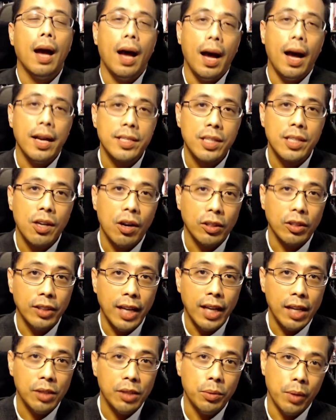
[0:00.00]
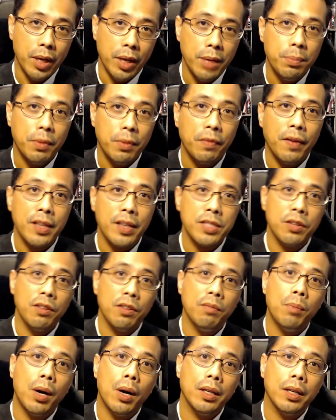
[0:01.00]
As Scott Galloway, professor of
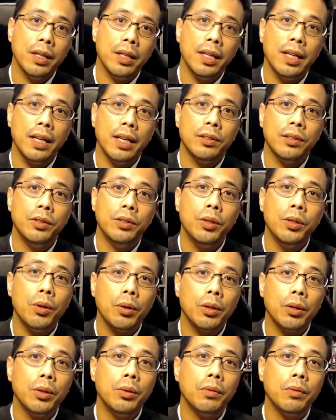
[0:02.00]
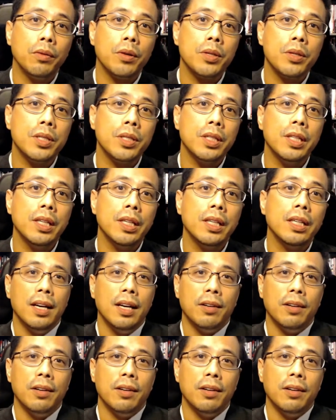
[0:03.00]
marketing at the New York University,